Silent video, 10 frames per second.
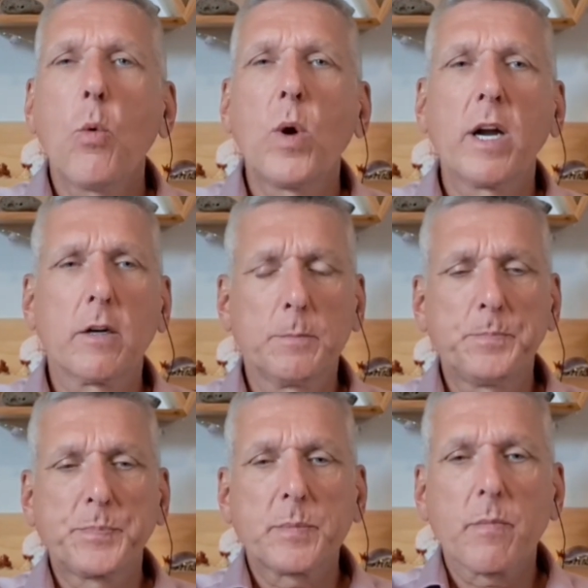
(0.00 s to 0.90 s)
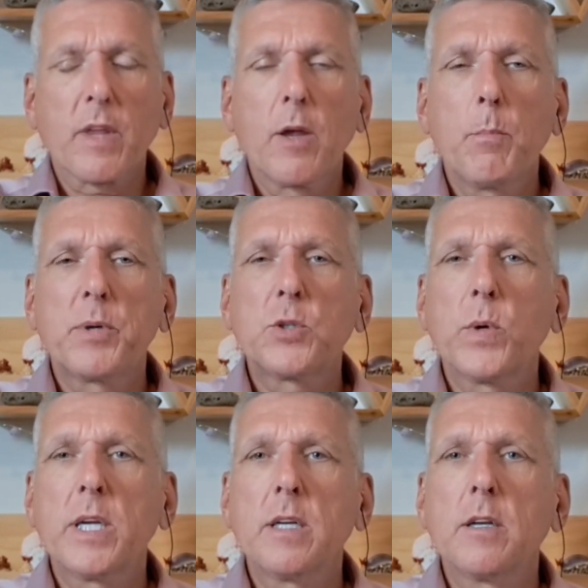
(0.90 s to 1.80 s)
where
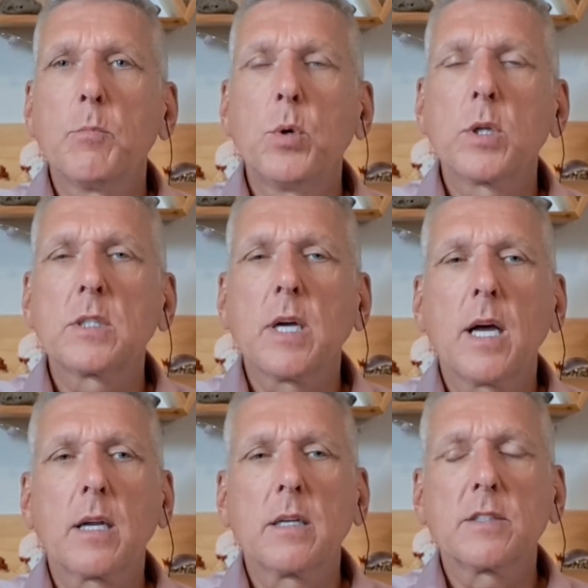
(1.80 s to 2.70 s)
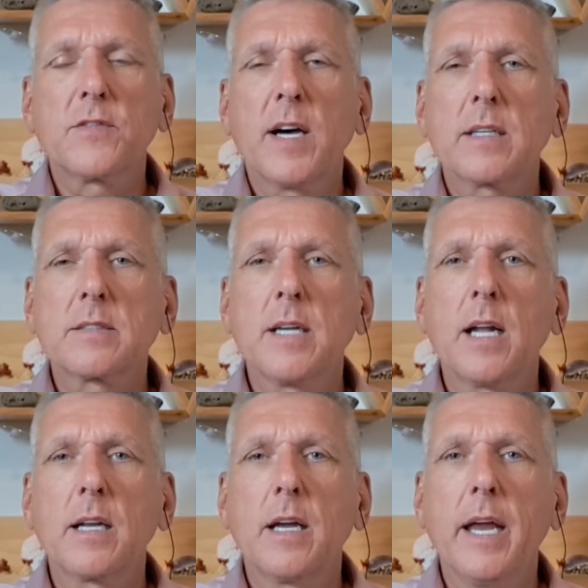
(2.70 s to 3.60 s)
between Muladhara,
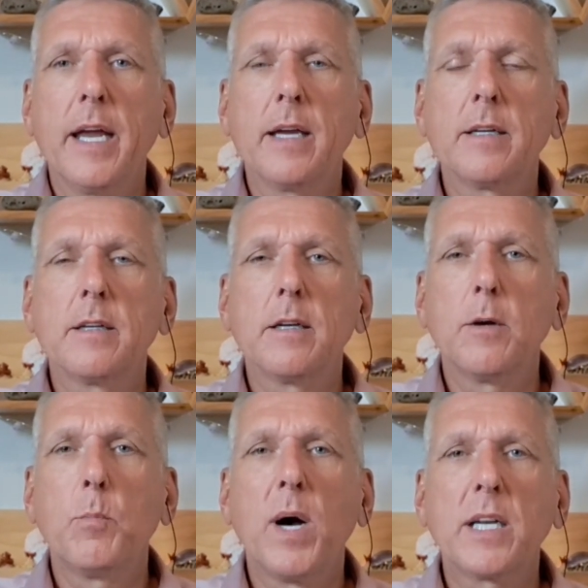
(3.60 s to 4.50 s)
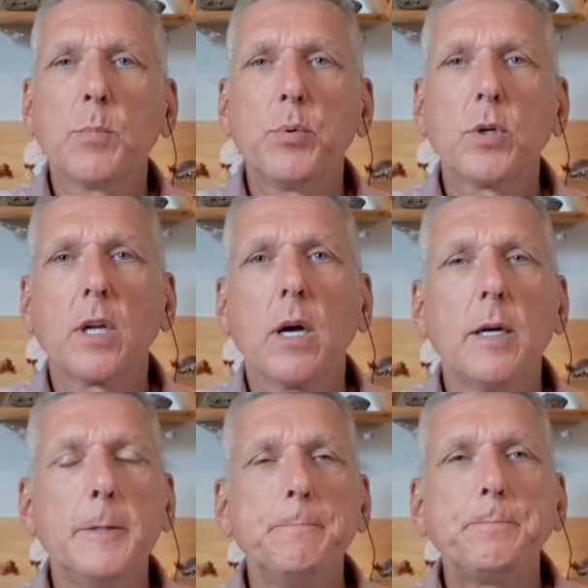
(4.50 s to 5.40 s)
Svadhisthana, and Manipura,
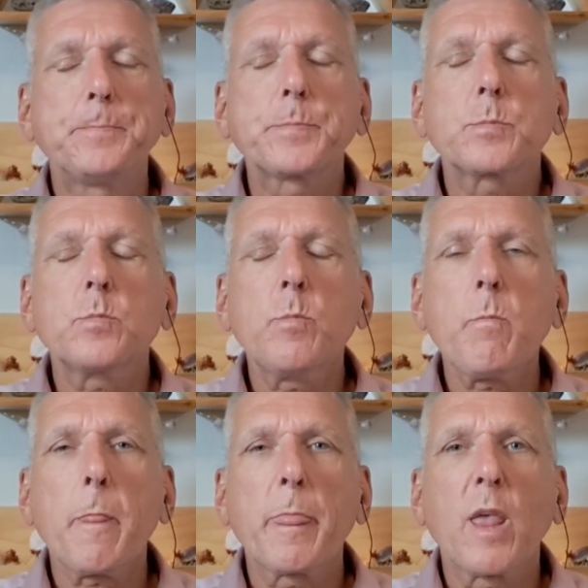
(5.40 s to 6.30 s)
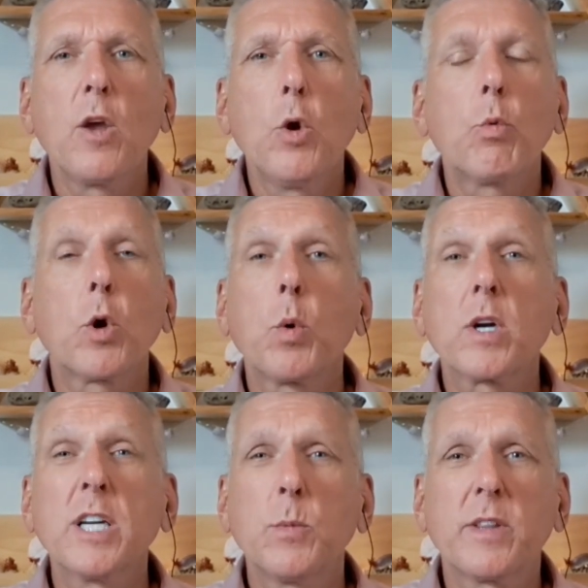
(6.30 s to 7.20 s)
we're
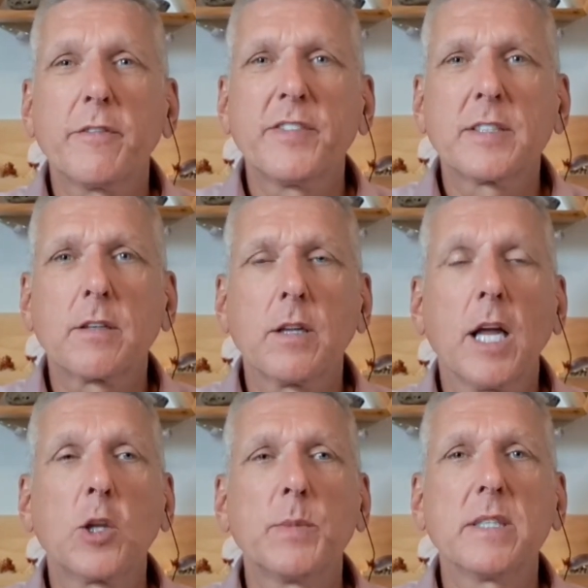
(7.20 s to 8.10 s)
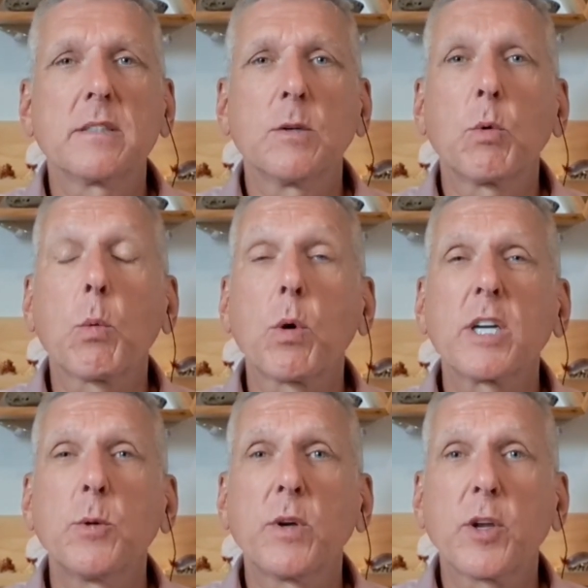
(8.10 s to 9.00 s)
working with the physical elements and we're
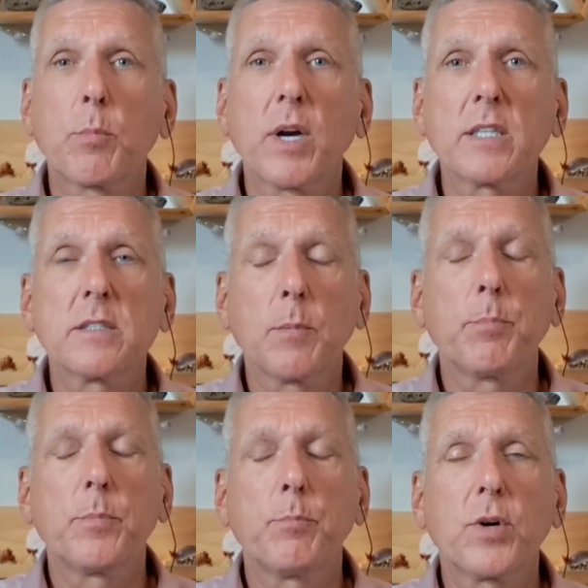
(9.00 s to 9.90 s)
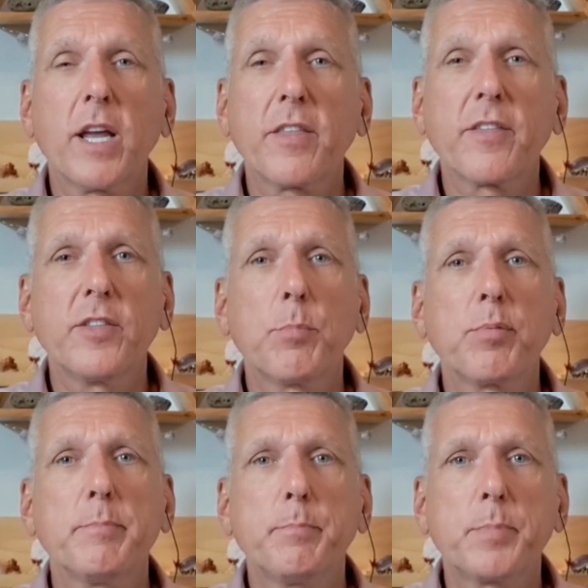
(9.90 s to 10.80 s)
working with our breath, the
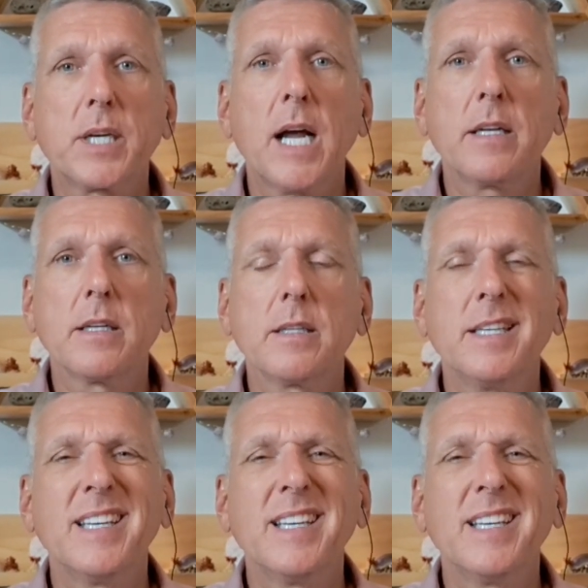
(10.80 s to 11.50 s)
prana.